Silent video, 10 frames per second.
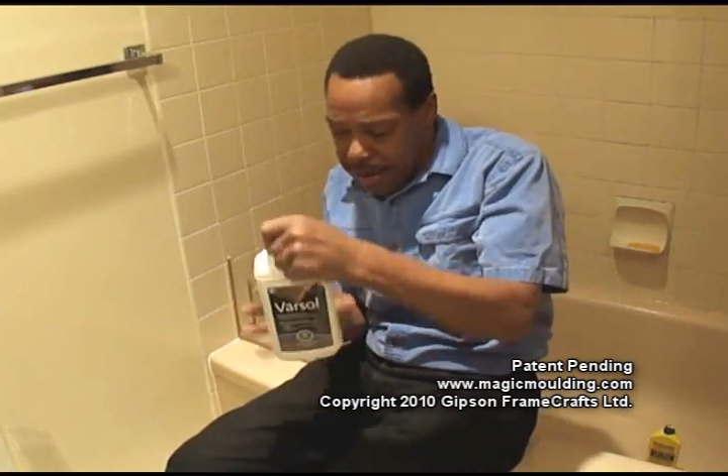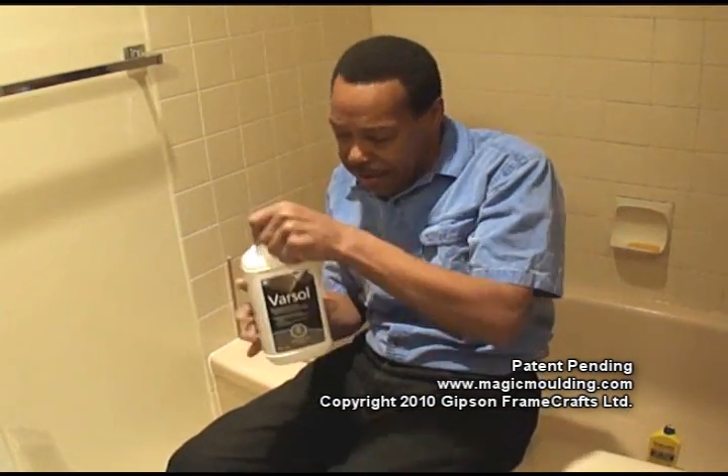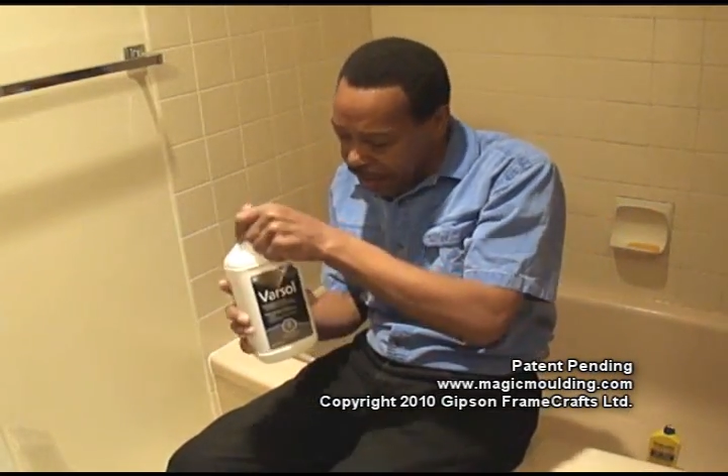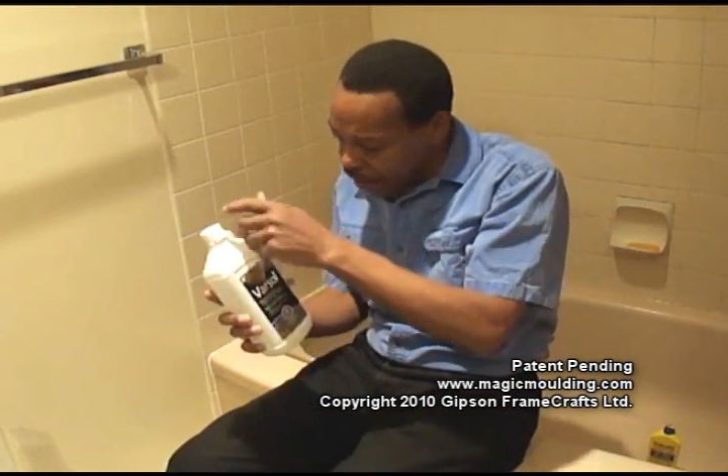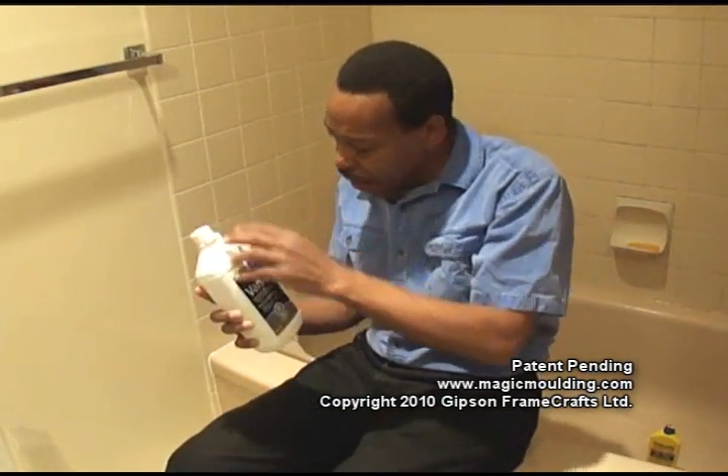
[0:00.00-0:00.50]

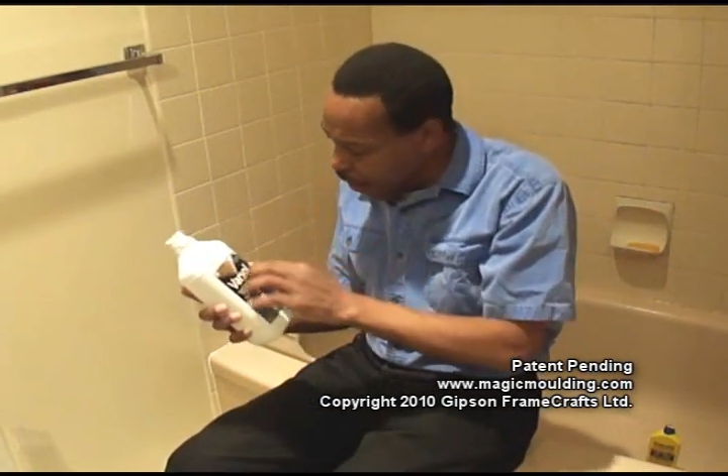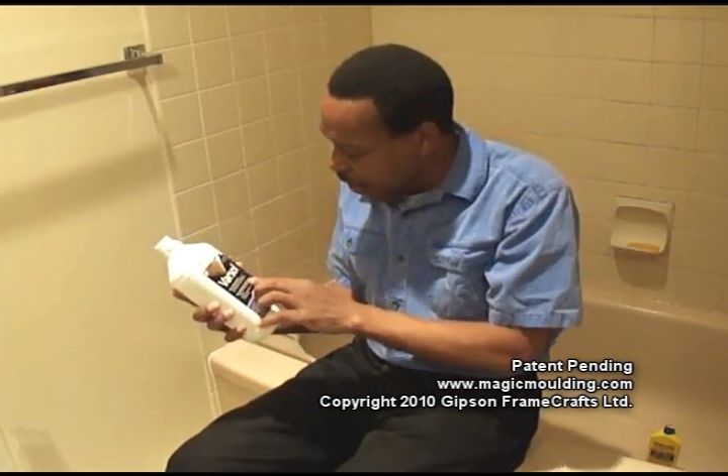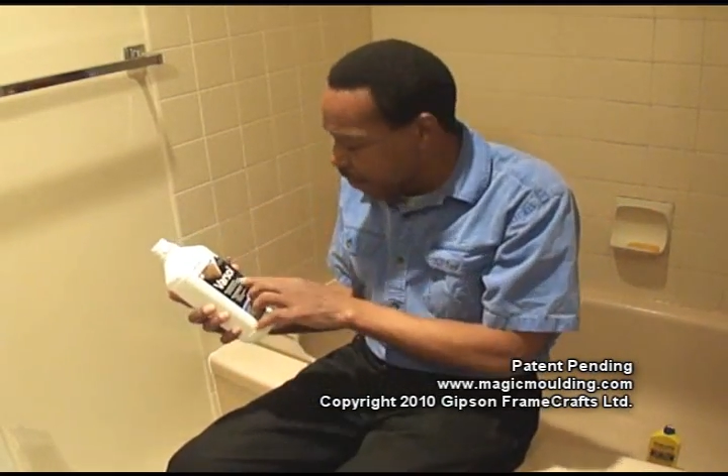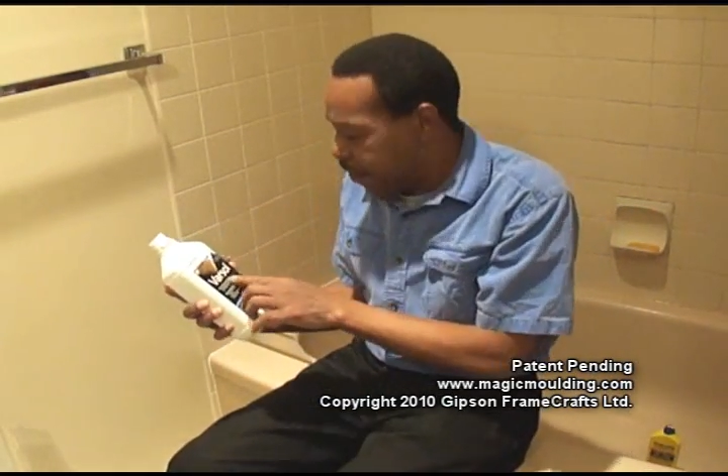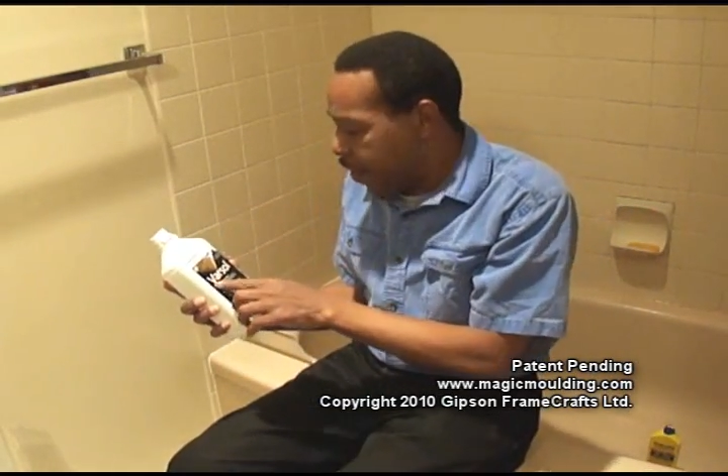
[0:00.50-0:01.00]
Here they call
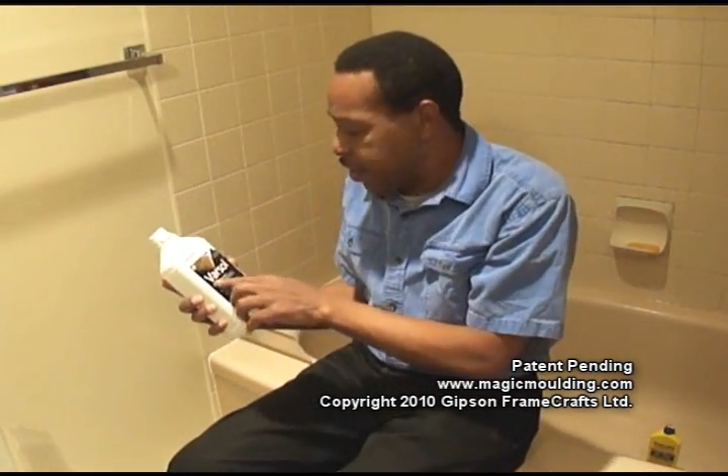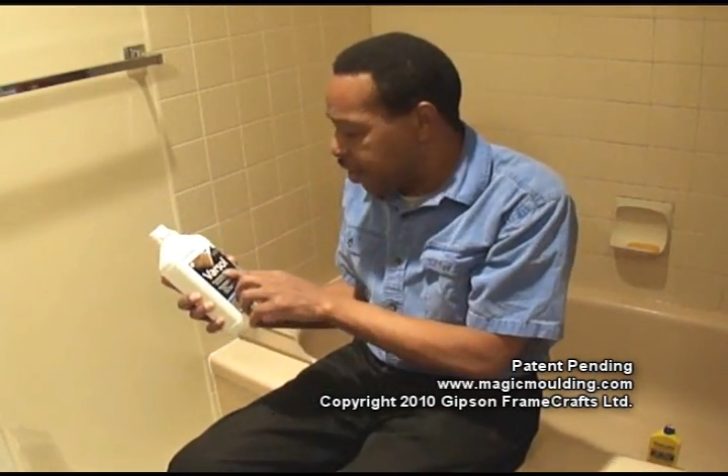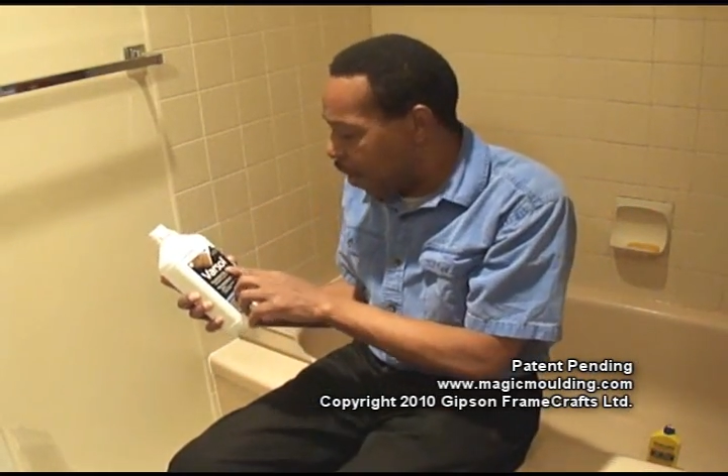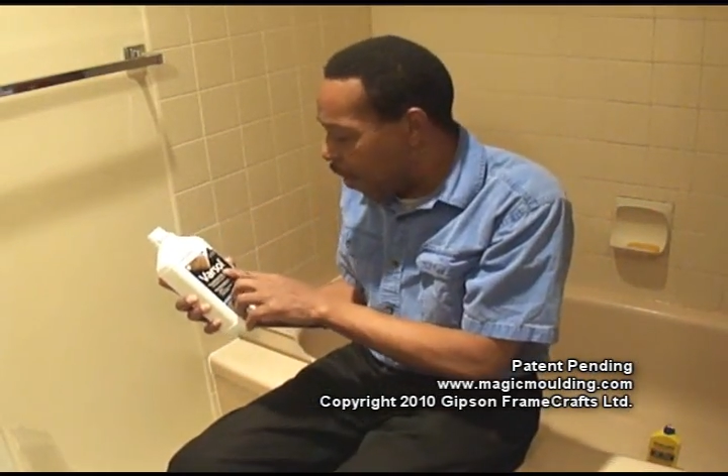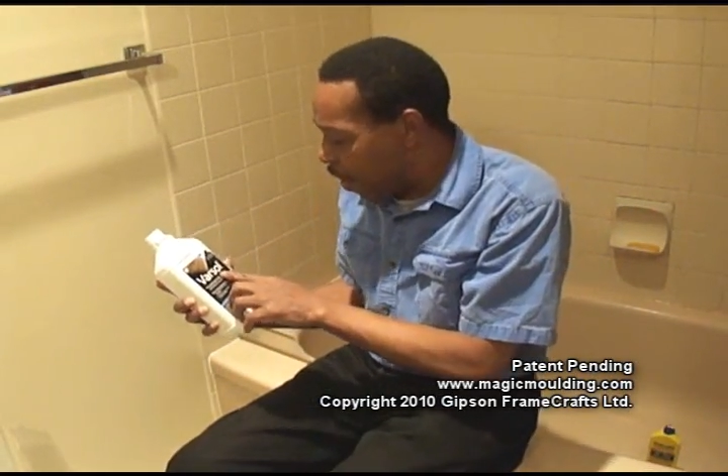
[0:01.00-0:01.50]
it
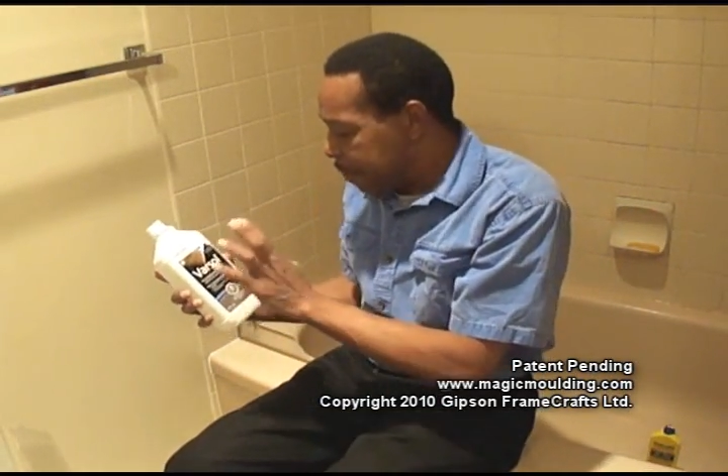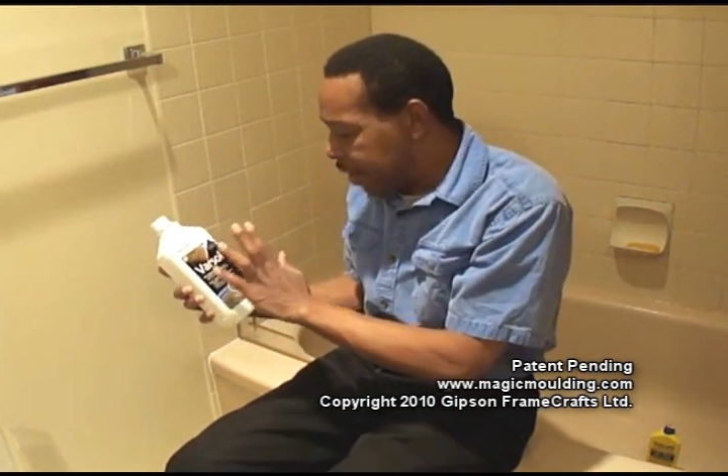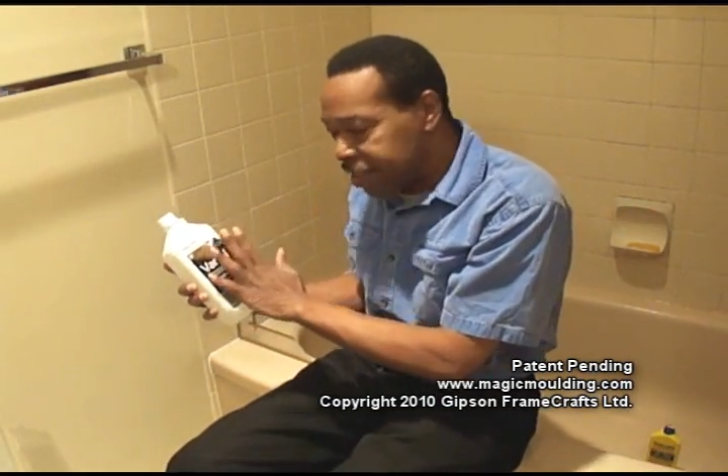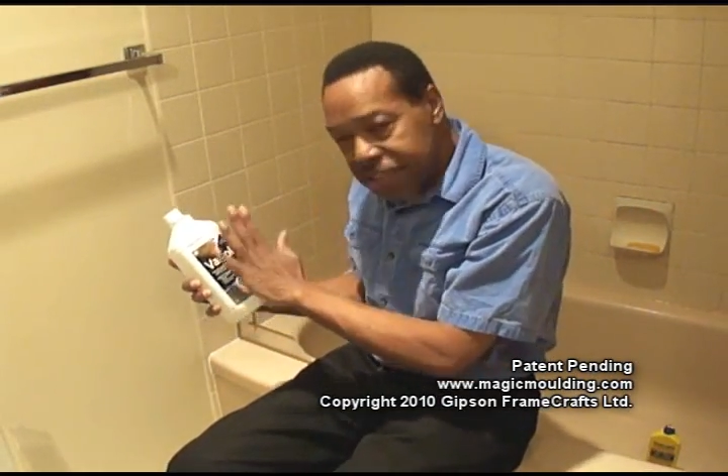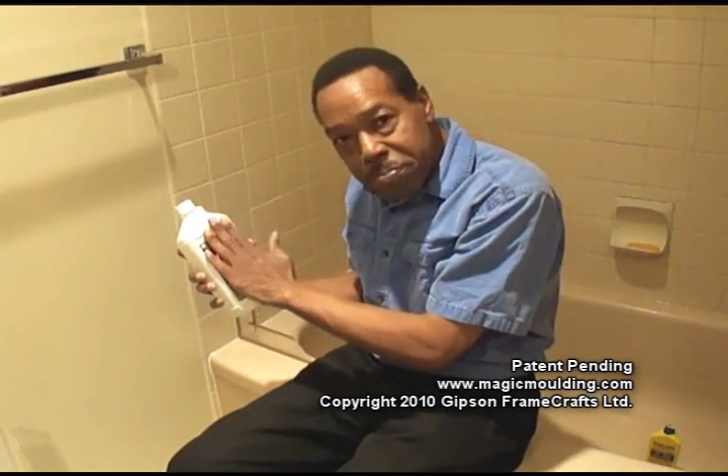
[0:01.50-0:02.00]
Varsol, but
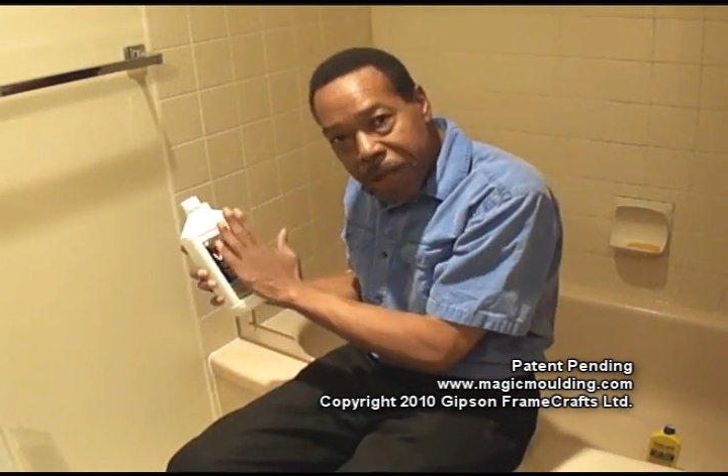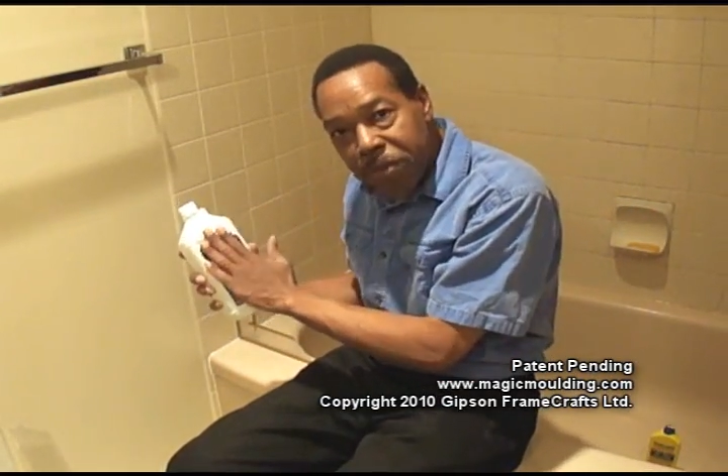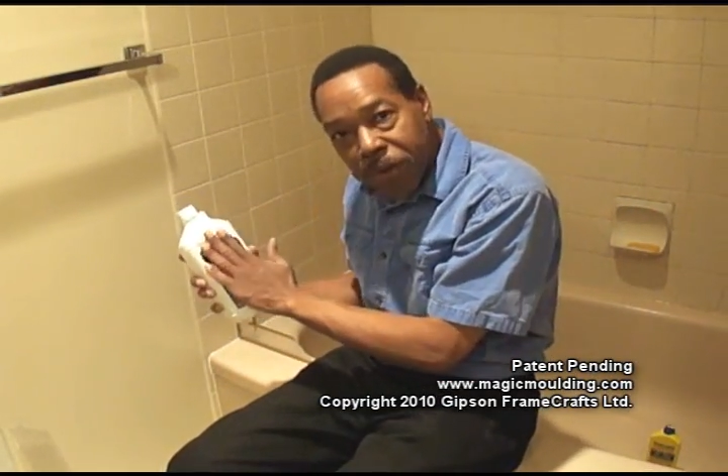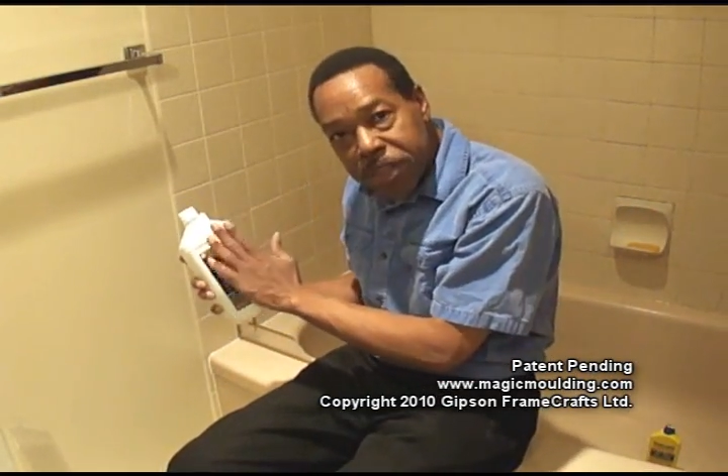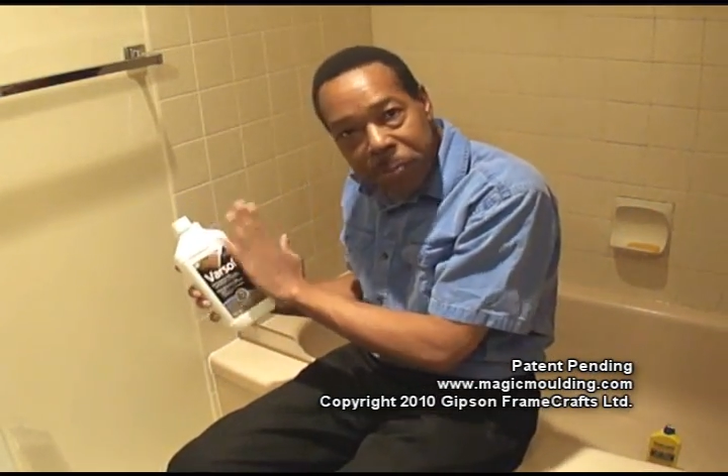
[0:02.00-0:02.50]
it's
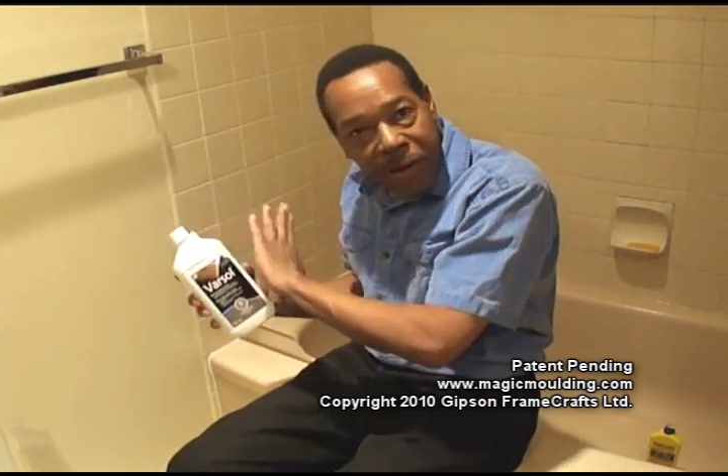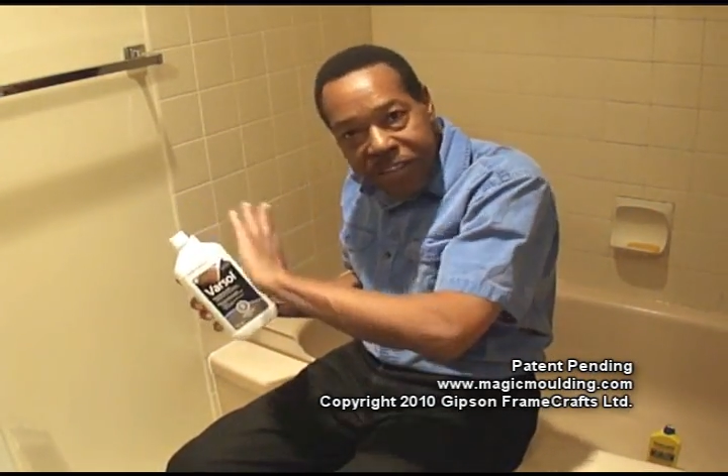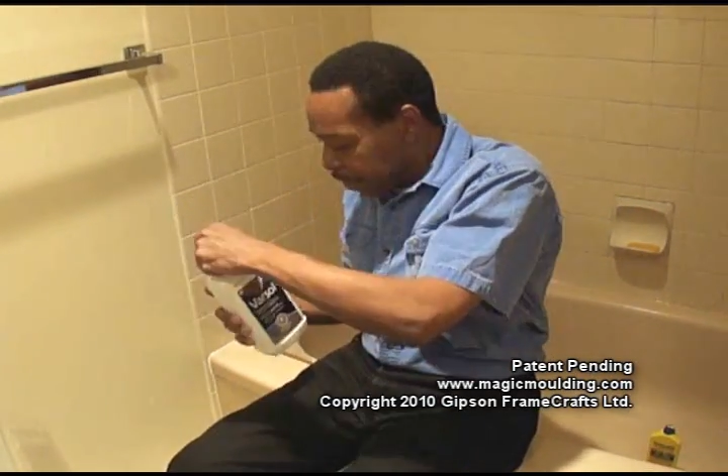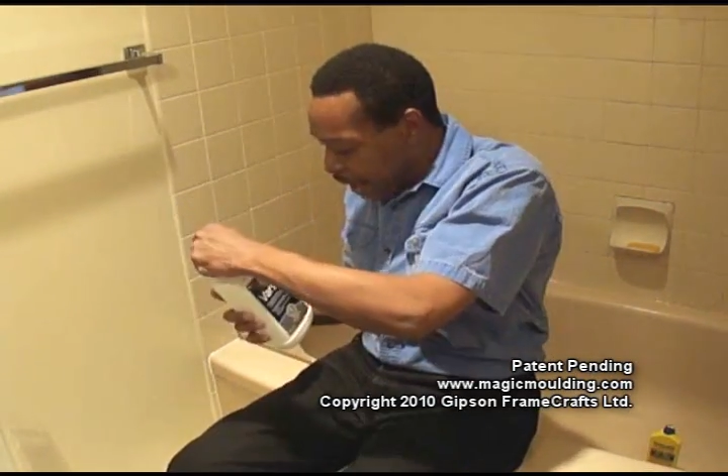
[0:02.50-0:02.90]
mineral spirits,